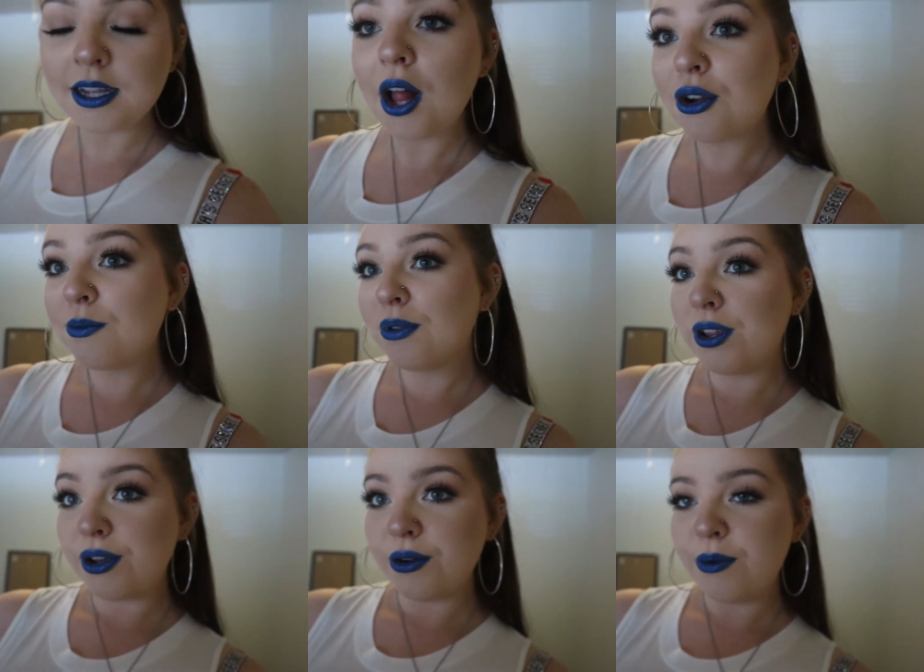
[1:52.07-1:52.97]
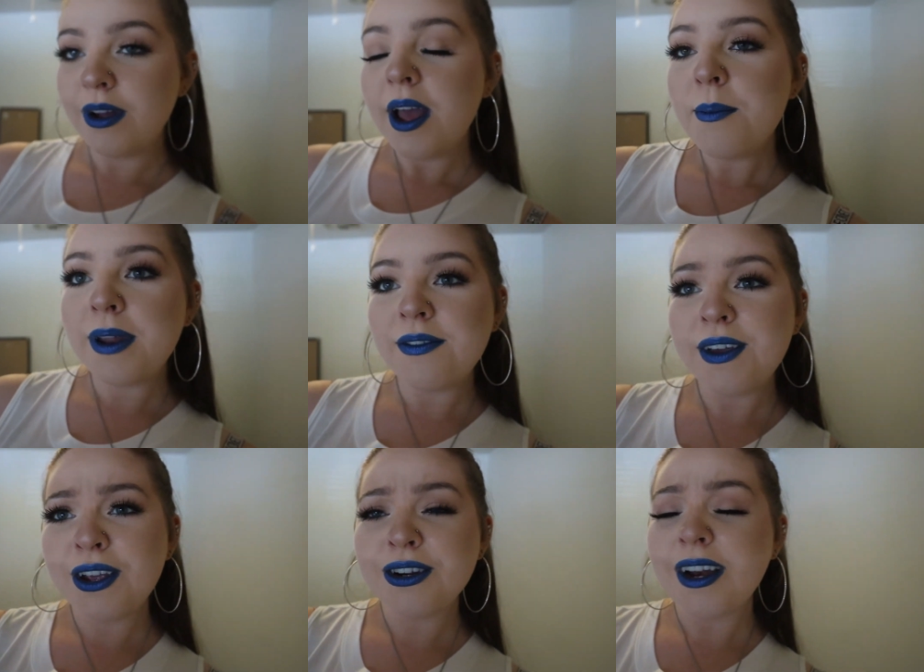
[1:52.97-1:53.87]
the color blue, but I
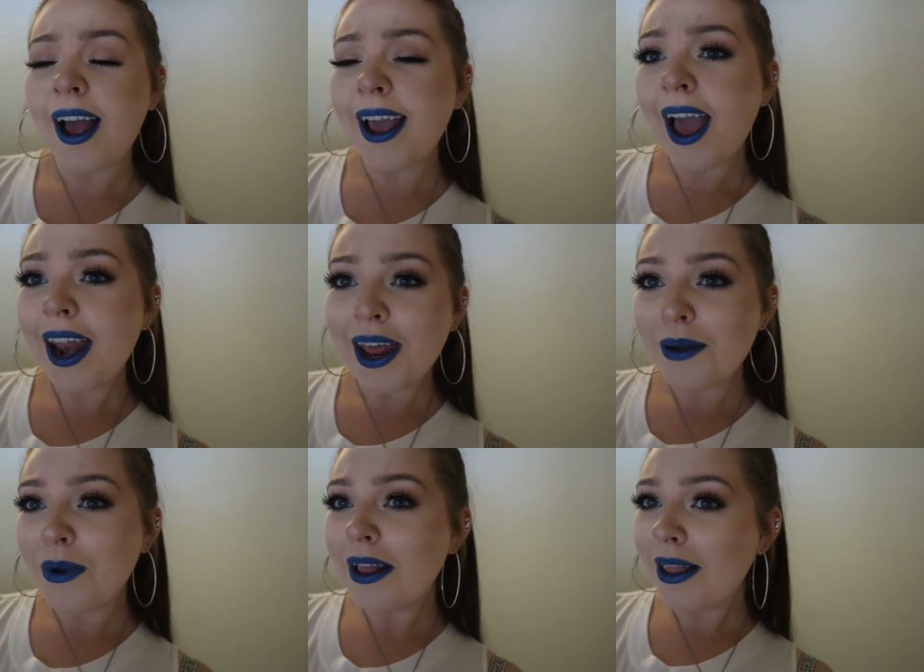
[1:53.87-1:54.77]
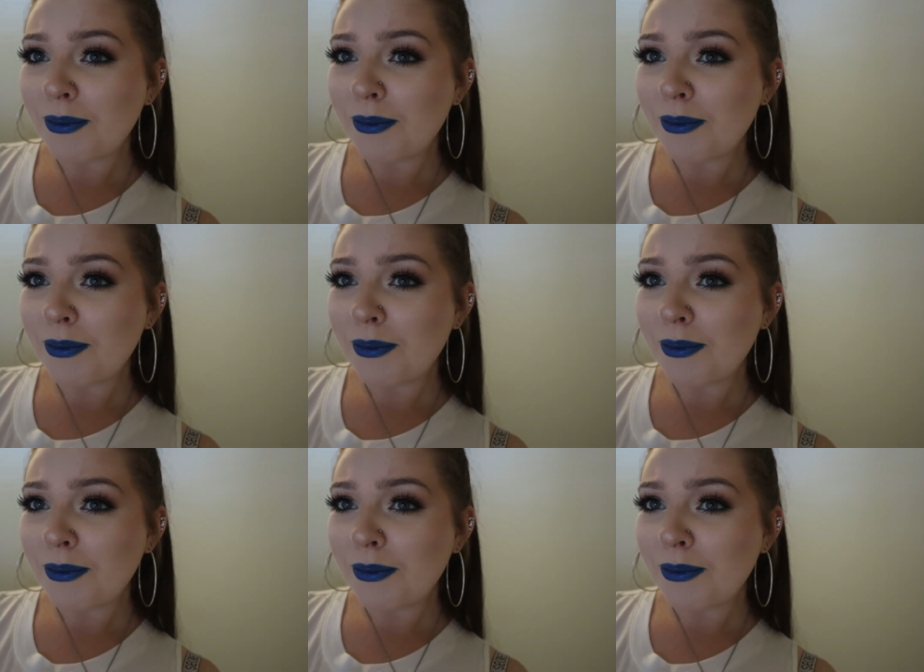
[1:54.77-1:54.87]
figured I had him.